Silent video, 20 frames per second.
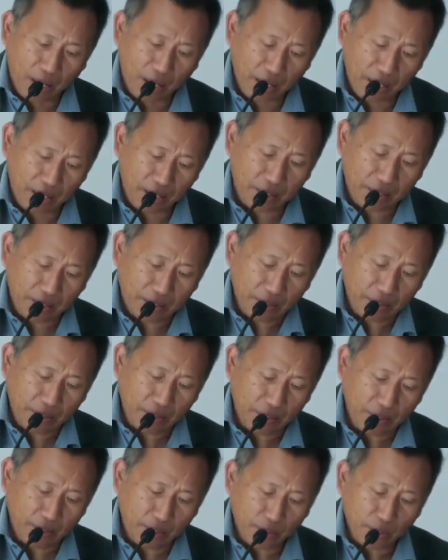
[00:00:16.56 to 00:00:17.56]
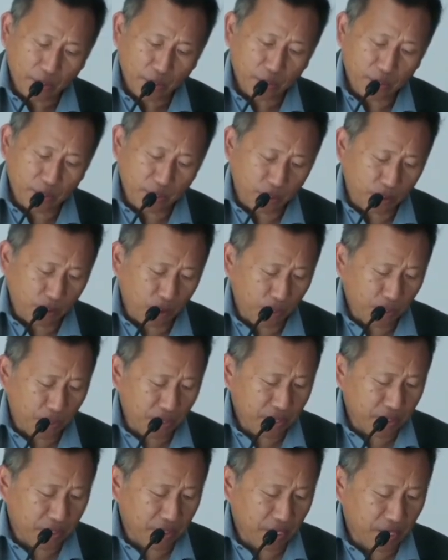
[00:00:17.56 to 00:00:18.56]
And through the
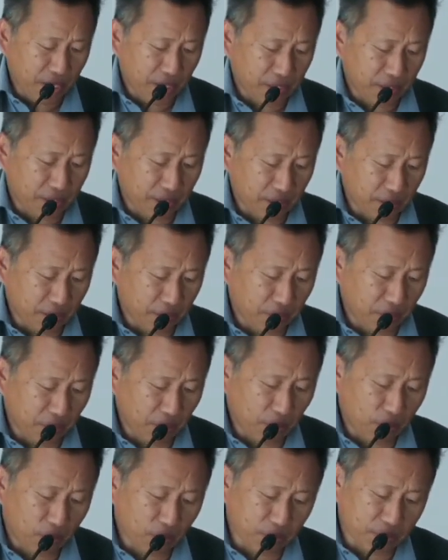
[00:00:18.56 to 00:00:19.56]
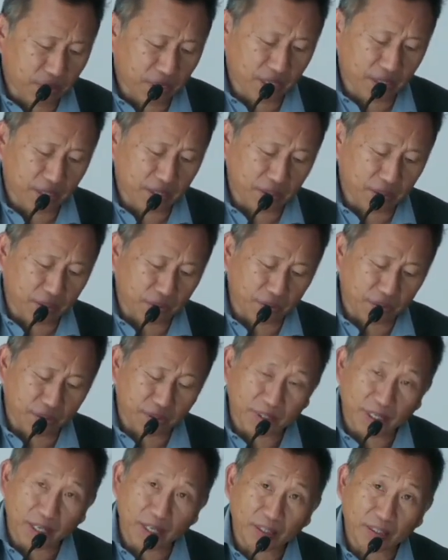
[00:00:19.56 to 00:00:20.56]
cooperation extended by all sections of
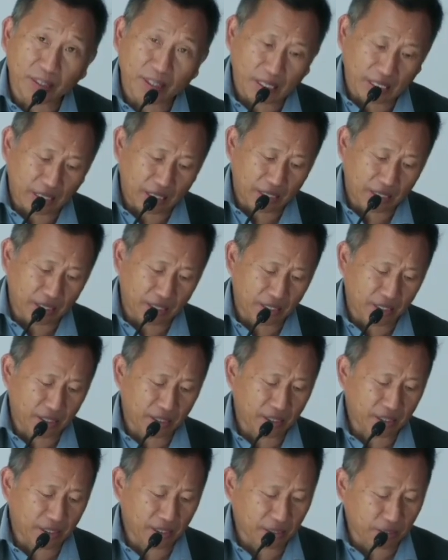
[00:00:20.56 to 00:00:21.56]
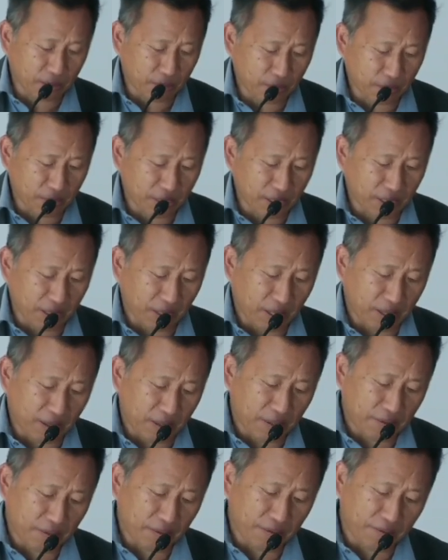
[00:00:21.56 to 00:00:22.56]
society, including
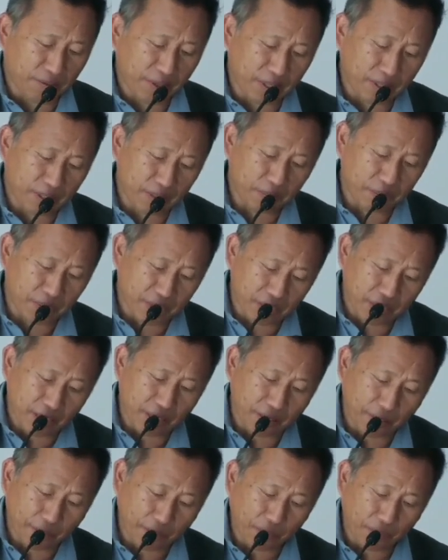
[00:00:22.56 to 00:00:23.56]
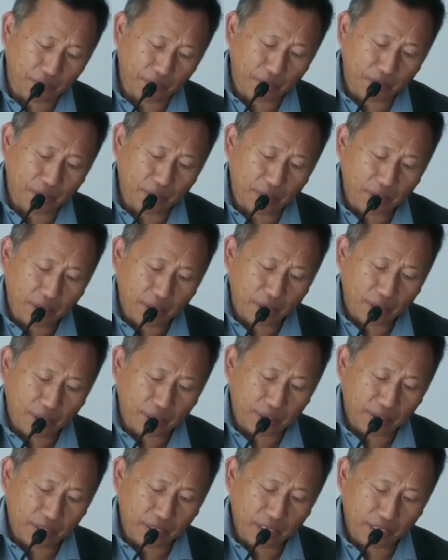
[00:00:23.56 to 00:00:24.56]
our ever-friendly media,
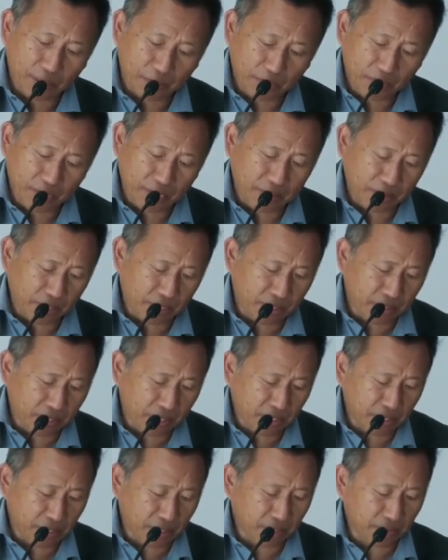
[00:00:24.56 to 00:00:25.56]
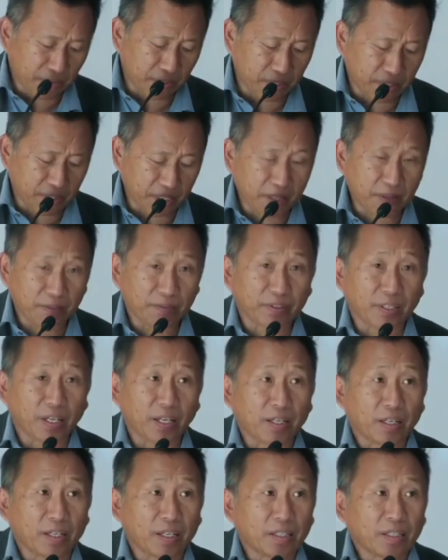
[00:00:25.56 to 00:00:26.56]
the electronic transaction of the state of
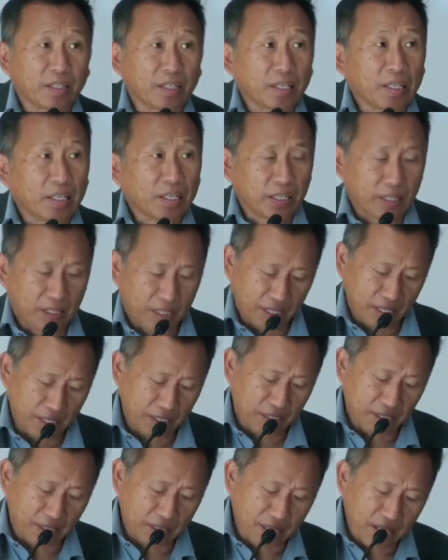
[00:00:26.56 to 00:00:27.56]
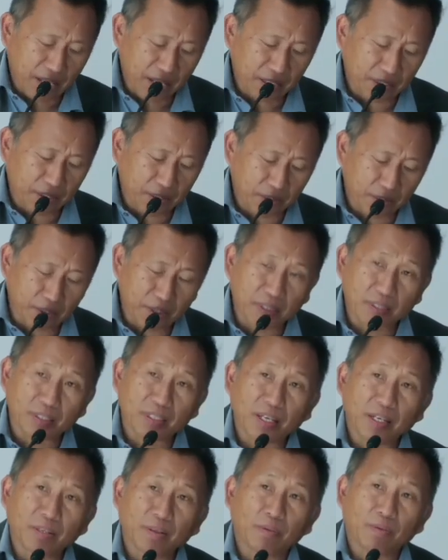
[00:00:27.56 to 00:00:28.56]
Nagaland is next to the
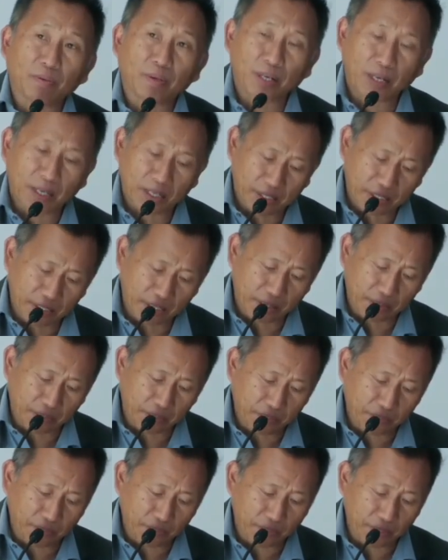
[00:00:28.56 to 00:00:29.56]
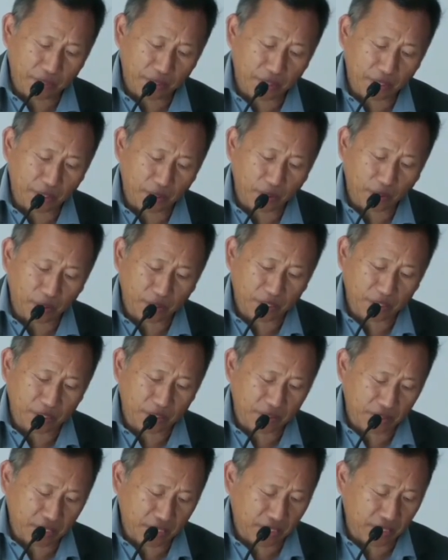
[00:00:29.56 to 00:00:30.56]
state of Assam in the
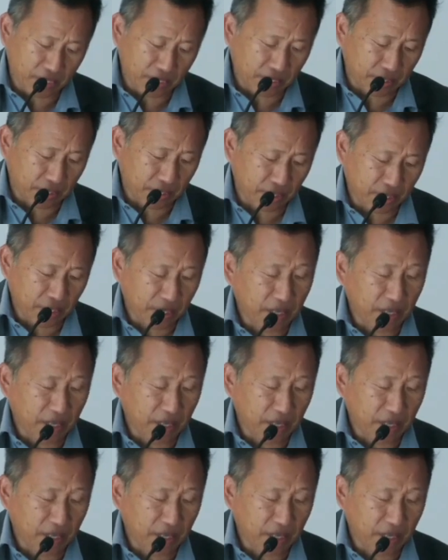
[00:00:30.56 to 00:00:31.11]
northeastern region.